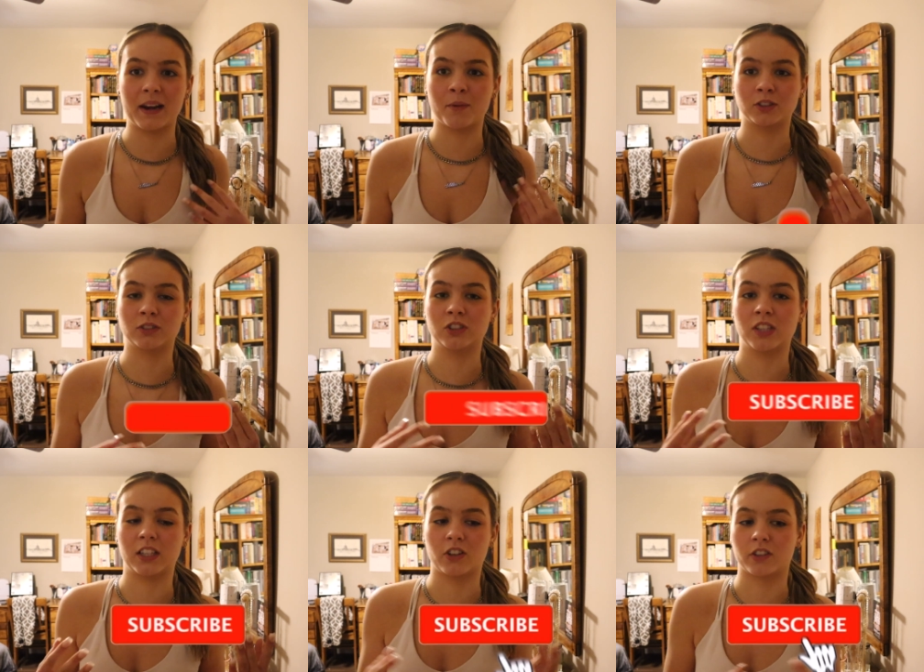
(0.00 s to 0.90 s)
and I'm also just
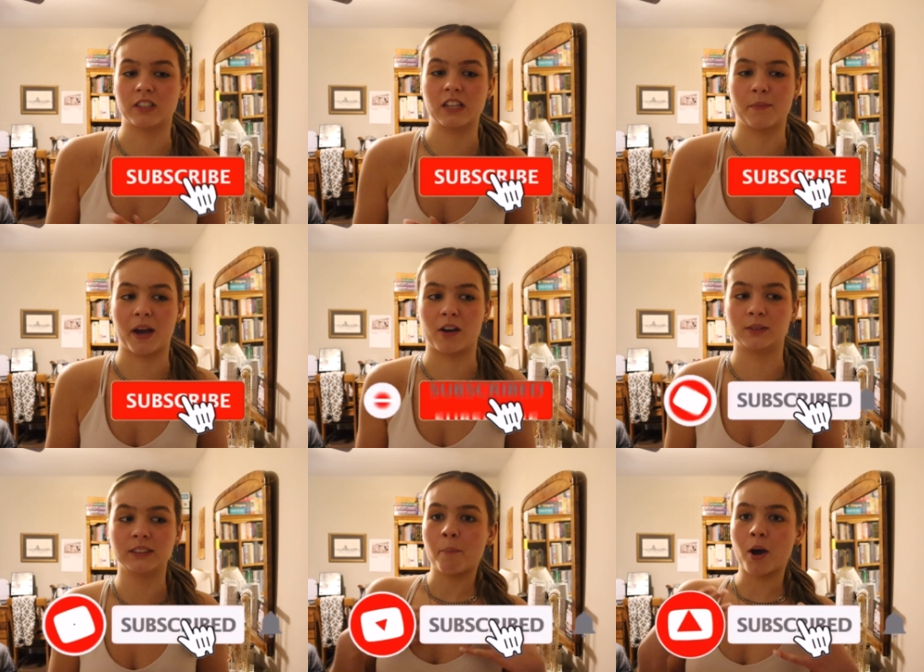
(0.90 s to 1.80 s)
like nervous
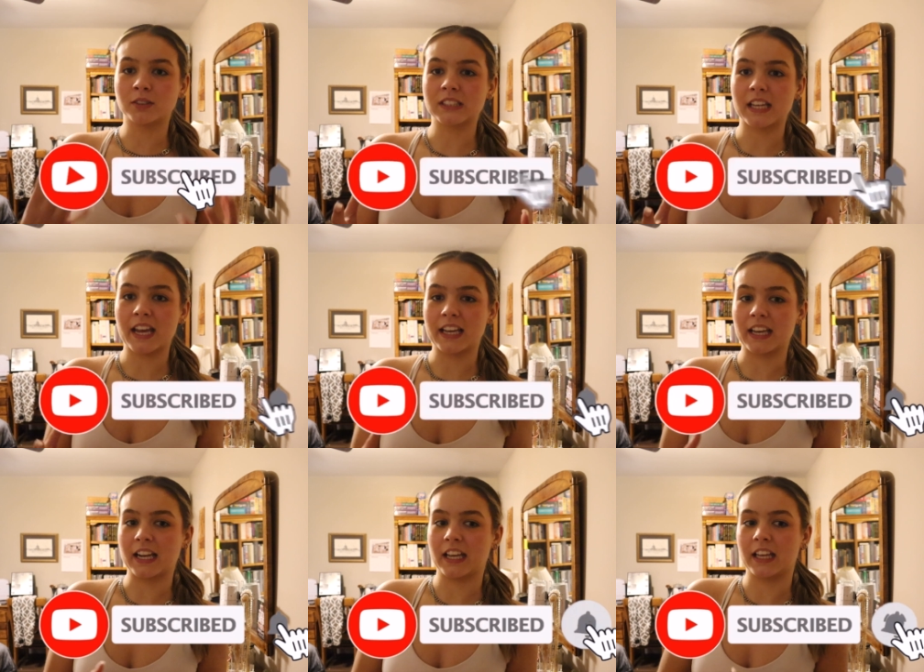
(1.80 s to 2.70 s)
about posting it and
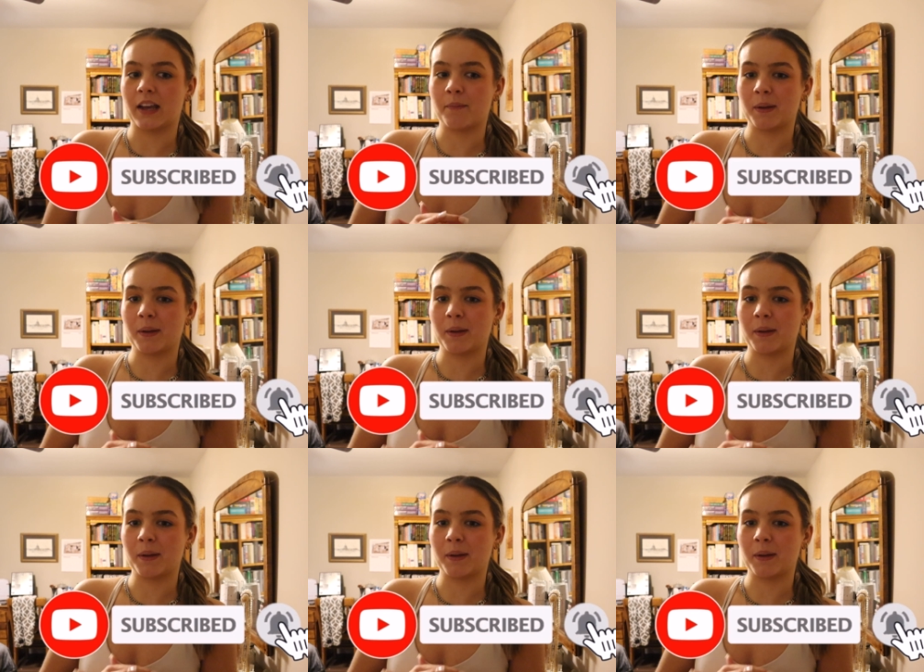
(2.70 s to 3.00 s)
getting